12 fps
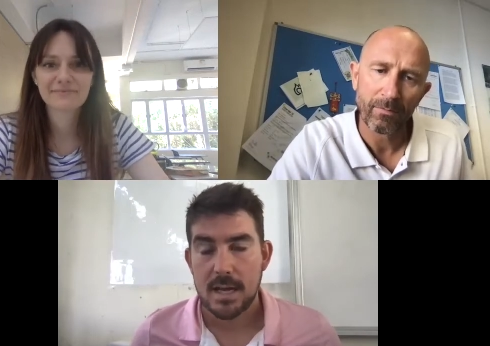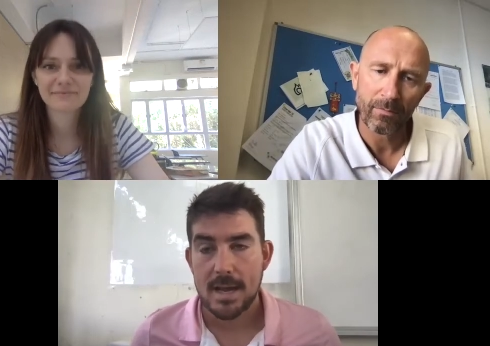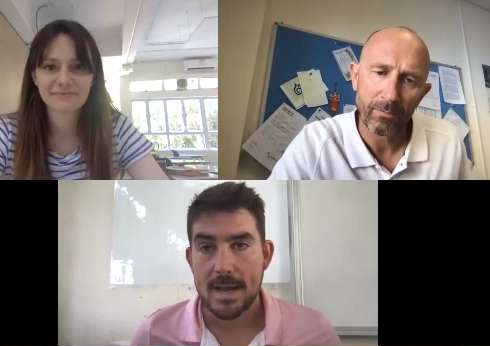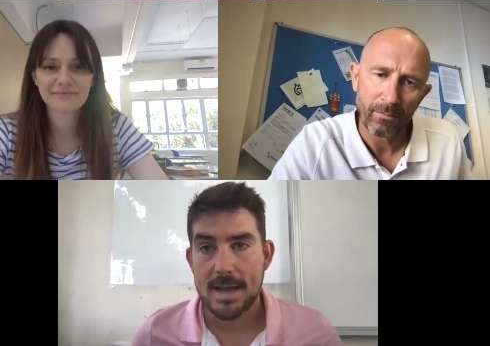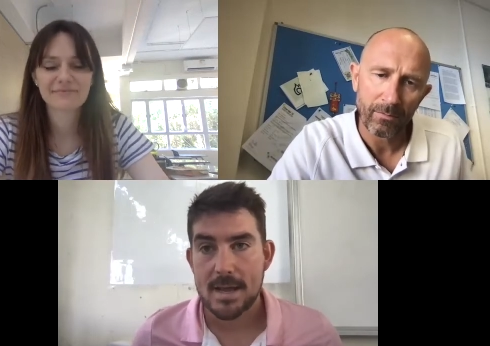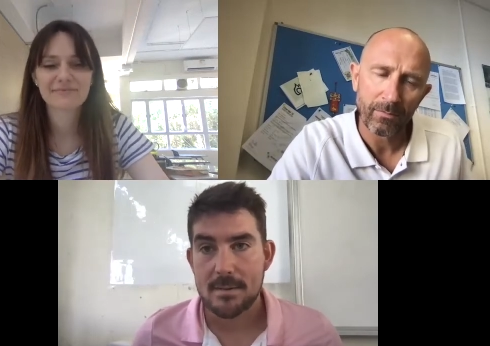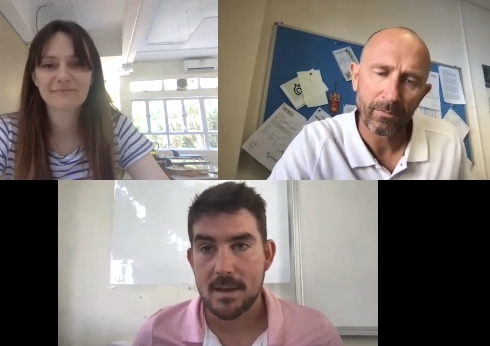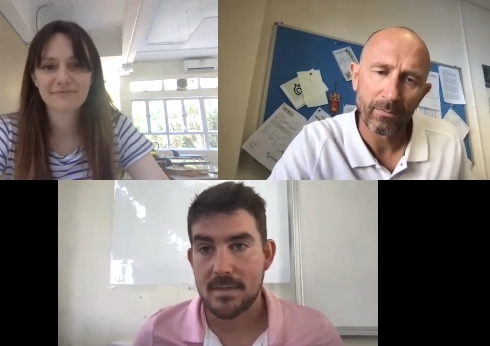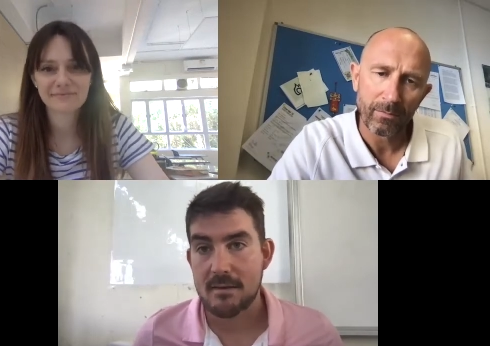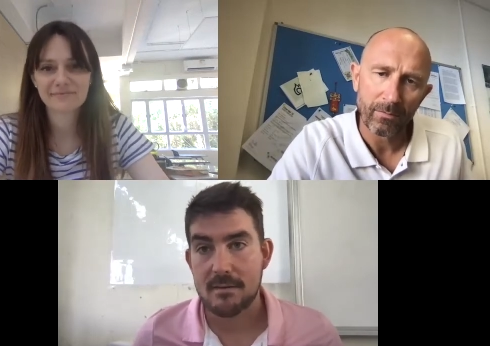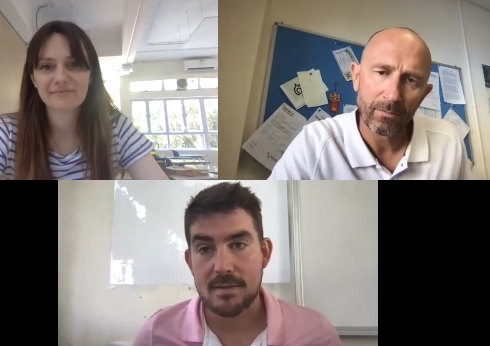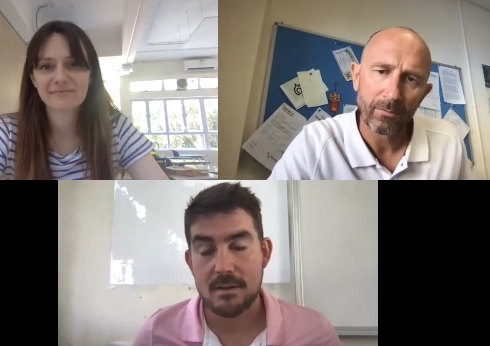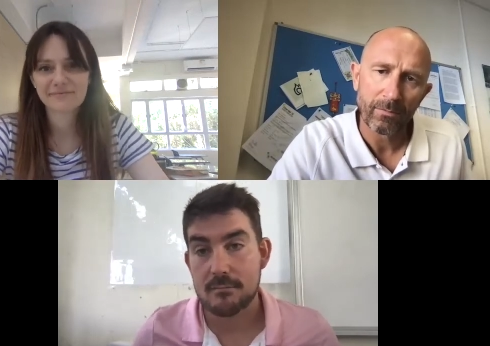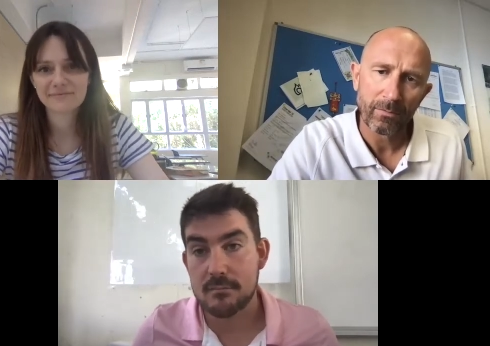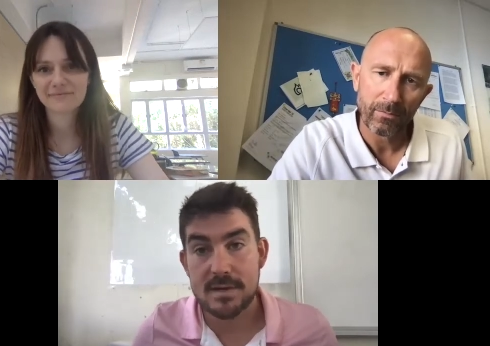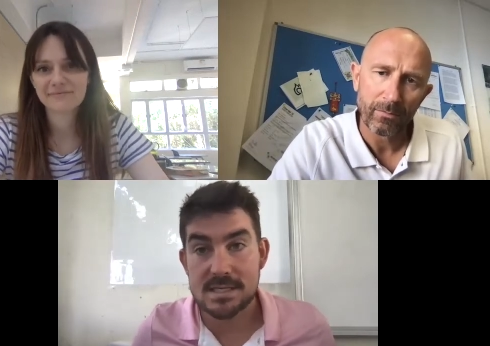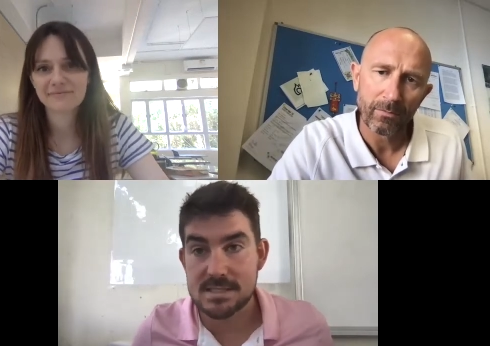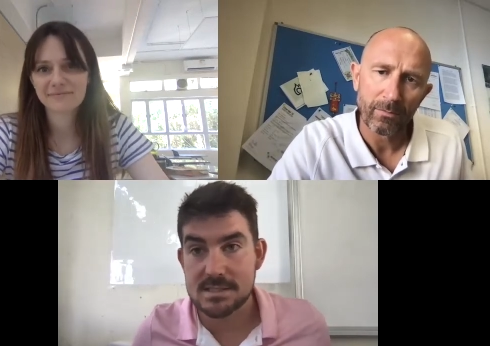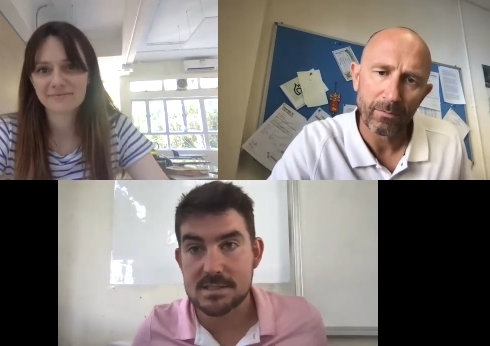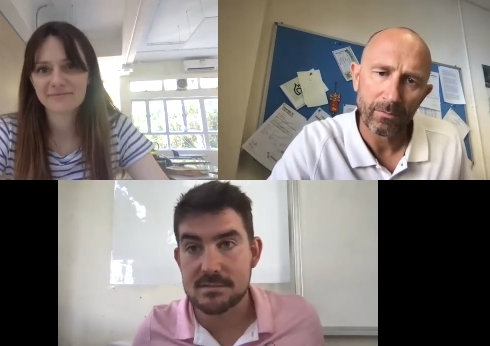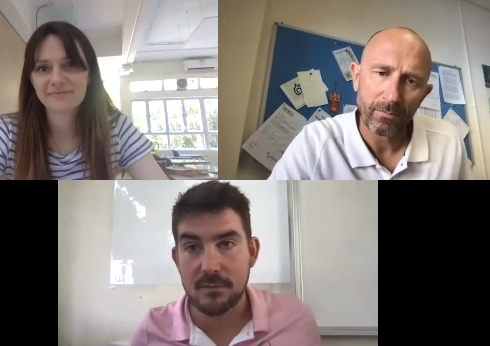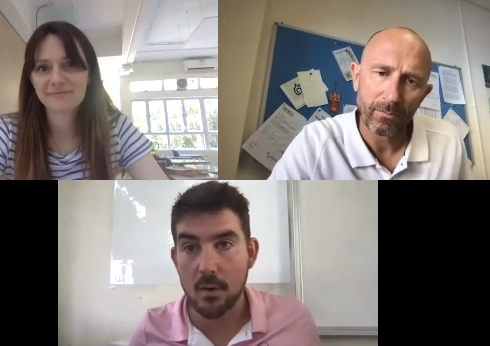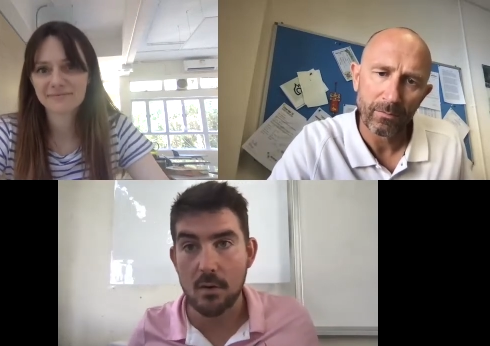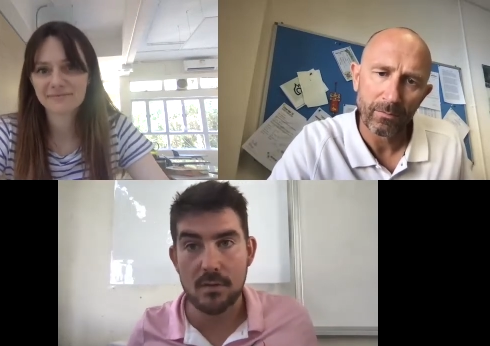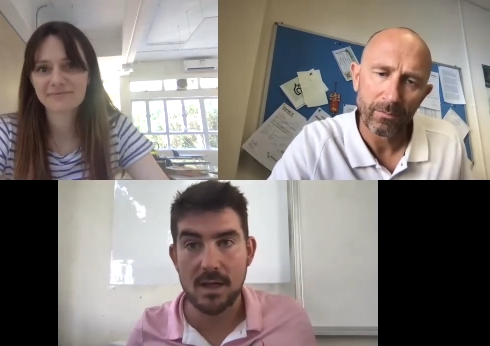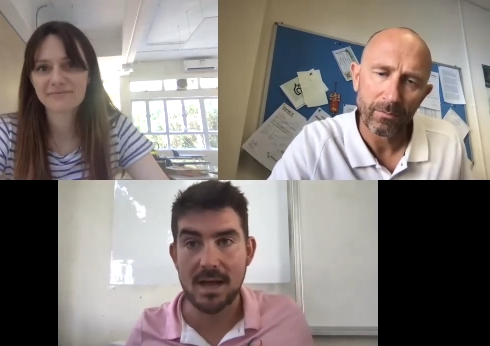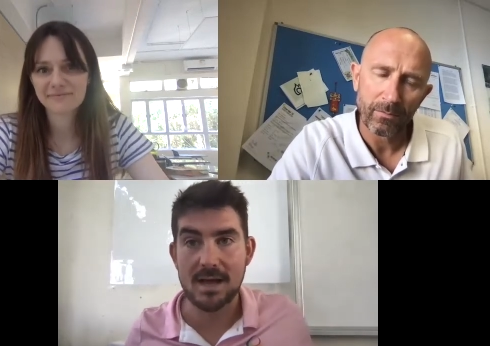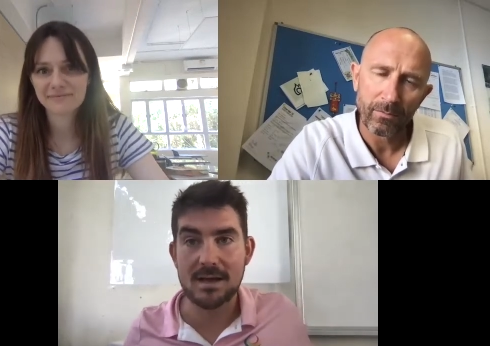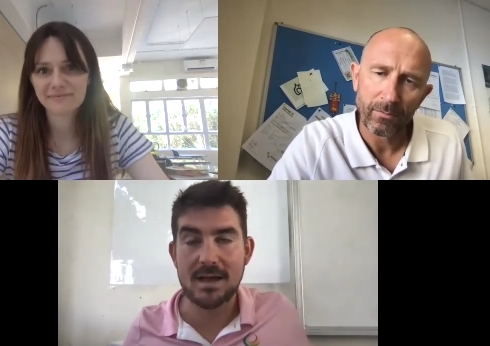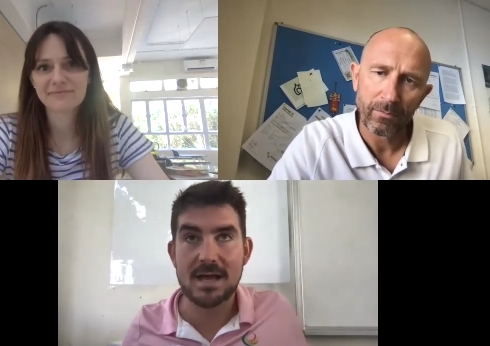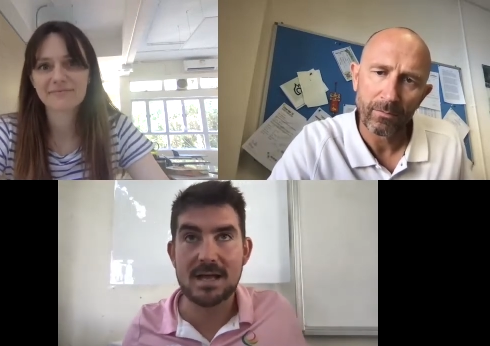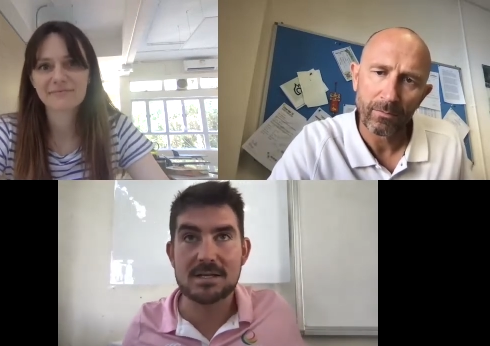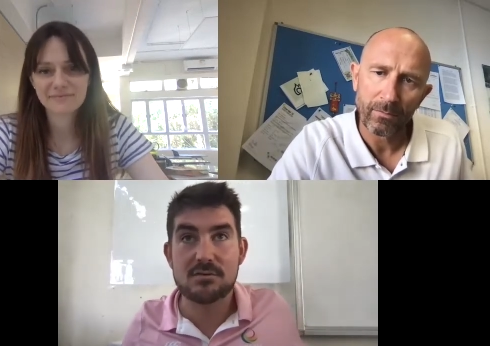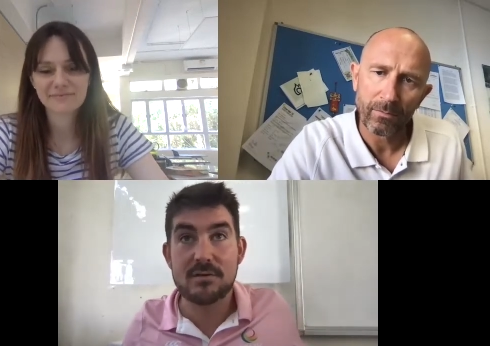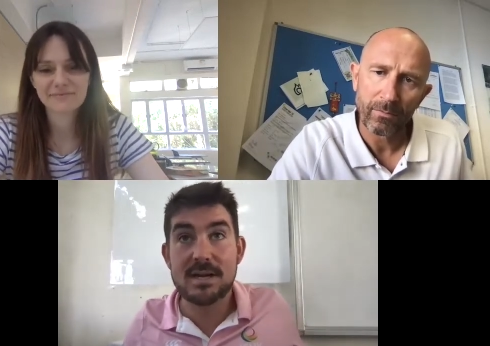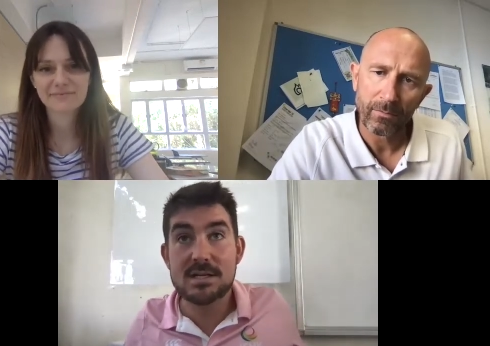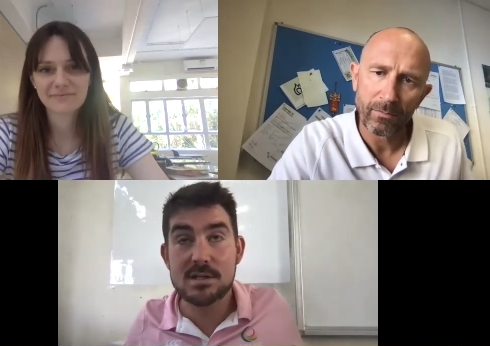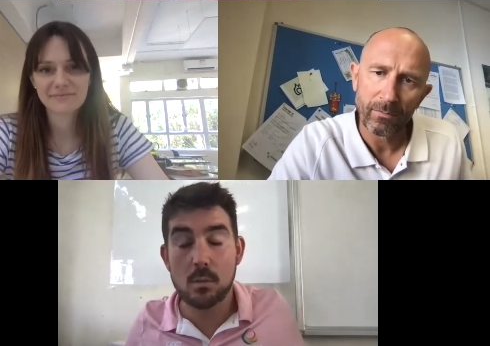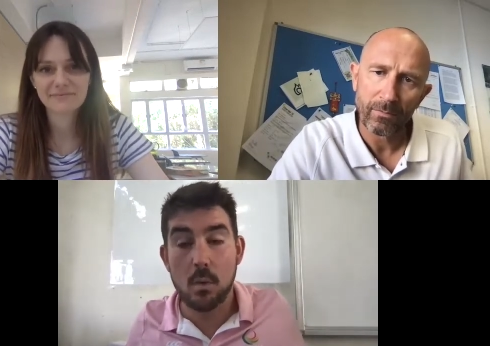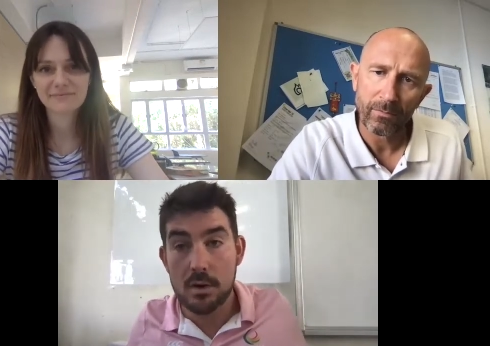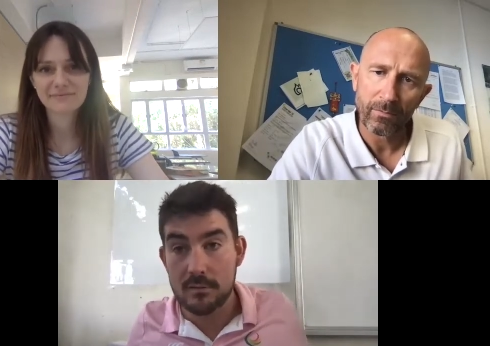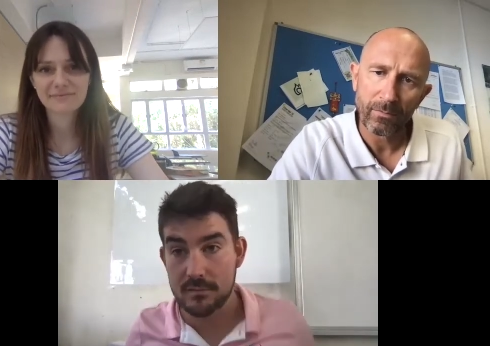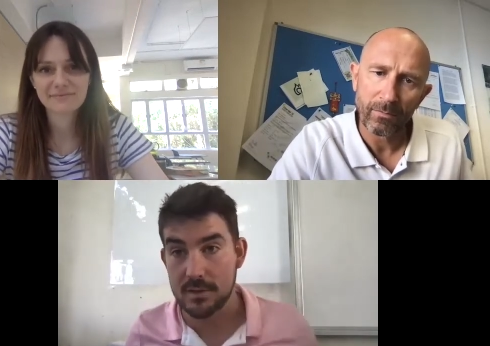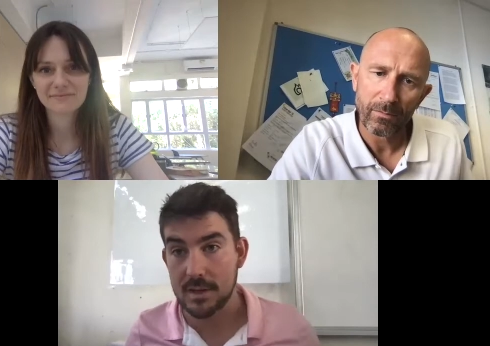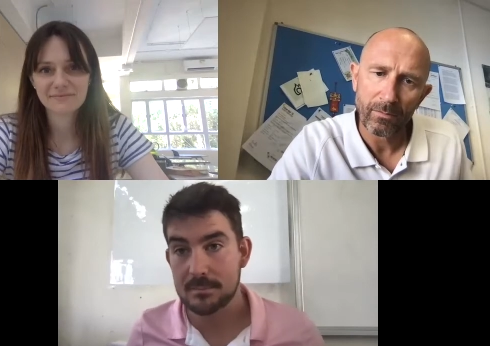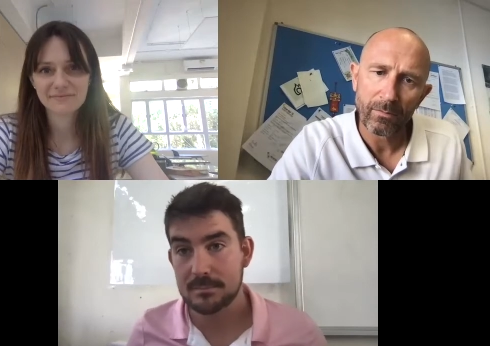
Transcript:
Speaker 1: um, and there are, there are reasons for that. Uh, screens are one of them,